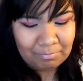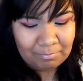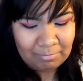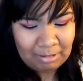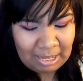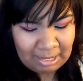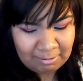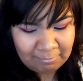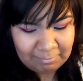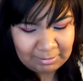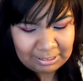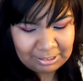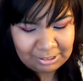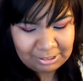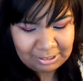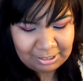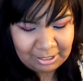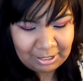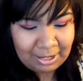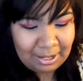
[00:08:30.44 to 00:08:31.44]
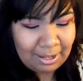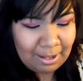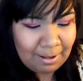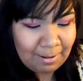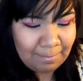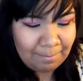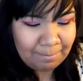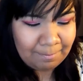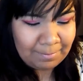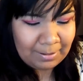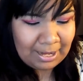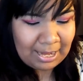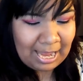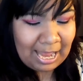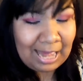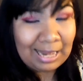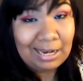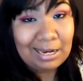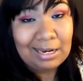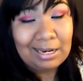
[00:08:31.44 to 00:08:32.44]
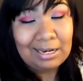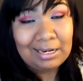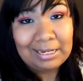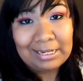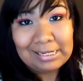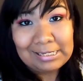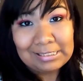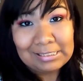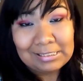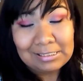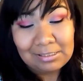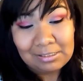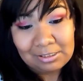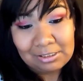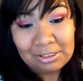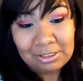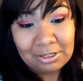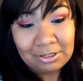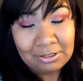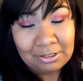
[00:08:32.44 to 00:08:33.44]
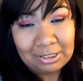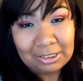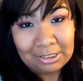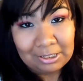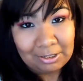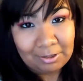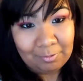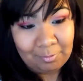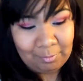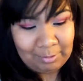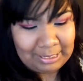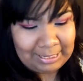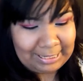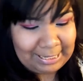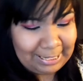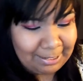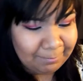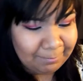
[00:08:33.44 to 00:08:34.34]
and weird, but at least you don't look oily.